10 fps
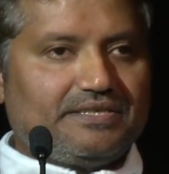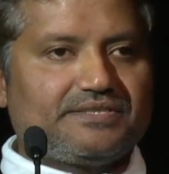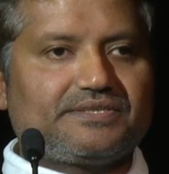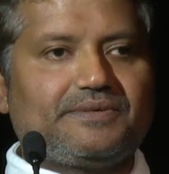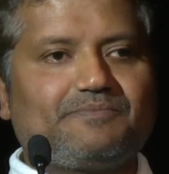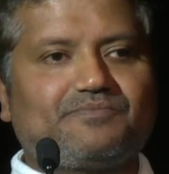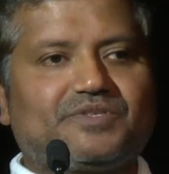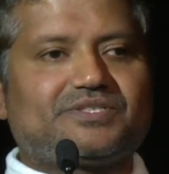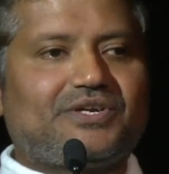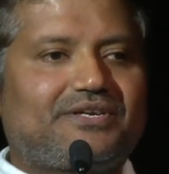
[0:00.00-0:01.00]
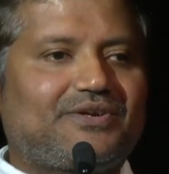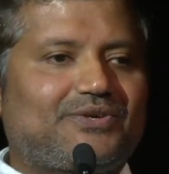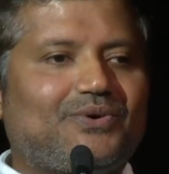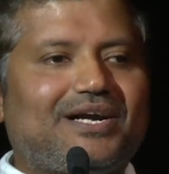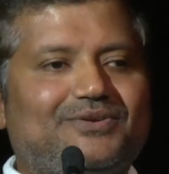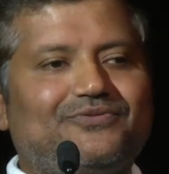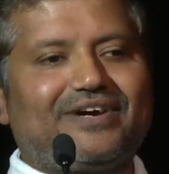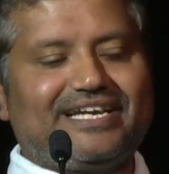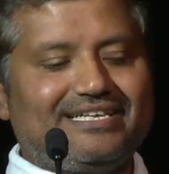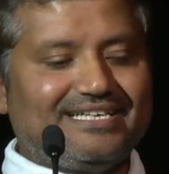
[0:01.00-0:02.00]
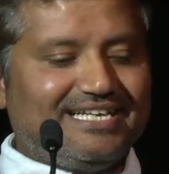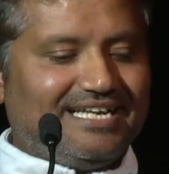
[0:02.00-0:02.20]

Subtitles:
So it's not too hard to find.